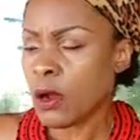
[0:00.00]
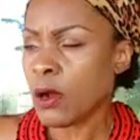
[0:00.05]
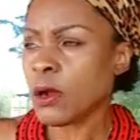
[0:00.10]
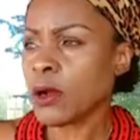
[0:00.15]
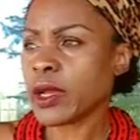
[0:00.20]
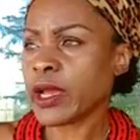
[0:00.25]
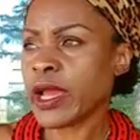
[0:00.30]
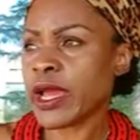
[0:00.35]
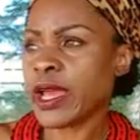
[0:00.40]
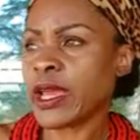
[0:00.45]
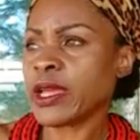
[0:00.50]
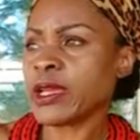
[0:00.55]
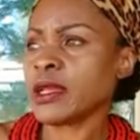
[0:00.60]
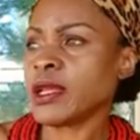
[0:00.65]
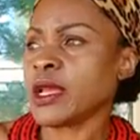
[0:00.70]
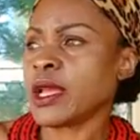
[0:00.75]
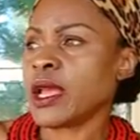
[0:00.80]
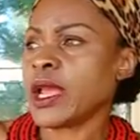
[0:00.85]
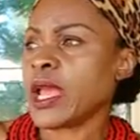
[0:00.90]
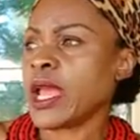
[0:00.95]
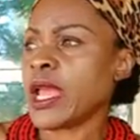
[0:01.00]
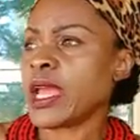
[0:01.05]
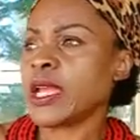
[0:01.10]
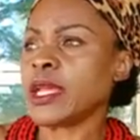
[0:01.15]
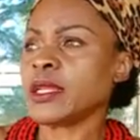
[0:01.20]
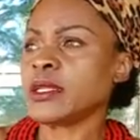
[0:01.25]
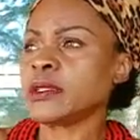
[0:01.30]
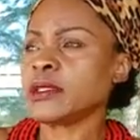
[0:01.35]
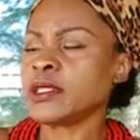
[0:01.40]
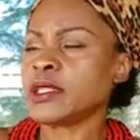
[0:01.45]
Okay.
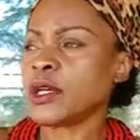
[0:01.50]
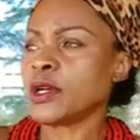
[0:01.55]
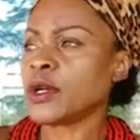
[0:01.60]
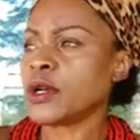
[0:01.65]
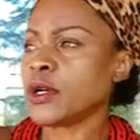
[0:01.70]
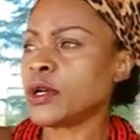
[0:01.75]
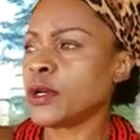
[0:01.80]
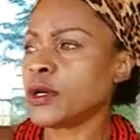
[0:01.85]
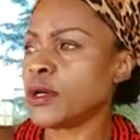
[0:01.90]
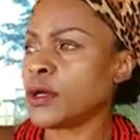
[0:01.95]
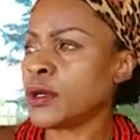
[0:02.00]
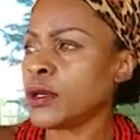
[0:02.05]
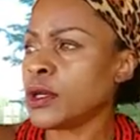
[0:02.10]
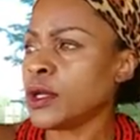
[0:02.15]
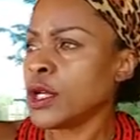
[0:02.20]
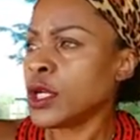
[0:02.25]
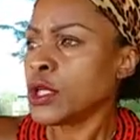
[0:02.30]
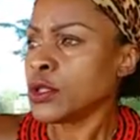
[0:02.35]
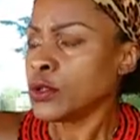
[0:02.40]
And to